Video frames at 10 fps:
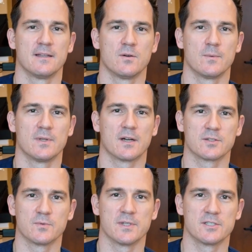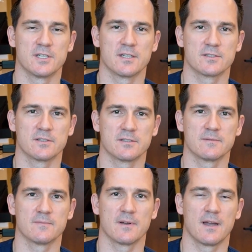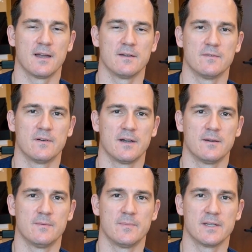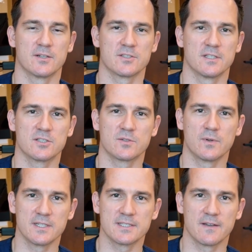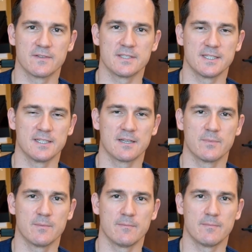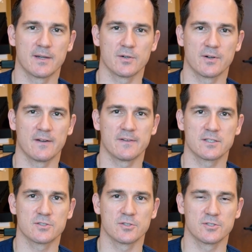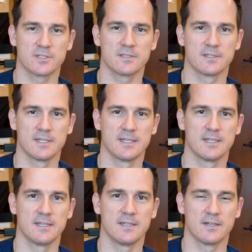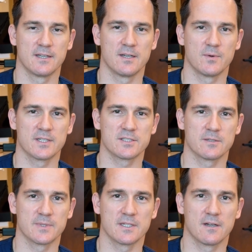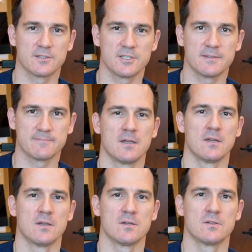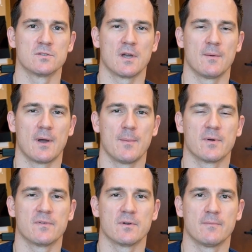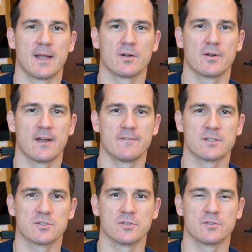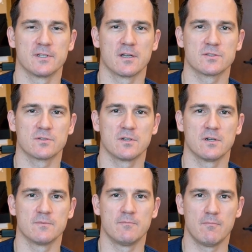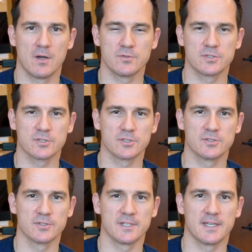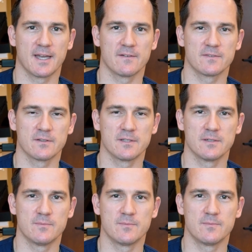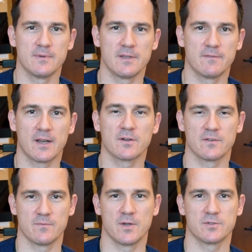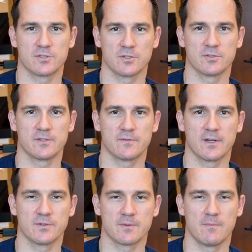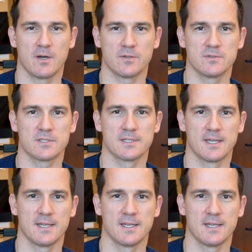Hello, I'm Dr. Winchester. I've uh, been here since 2017. I'm a micrographic surgeon here at Ada West Dermatology. So I, I prefer micrographic surgery, also called Mohs surgery, after the inventor of Mohs surgery, Frederic Mohs.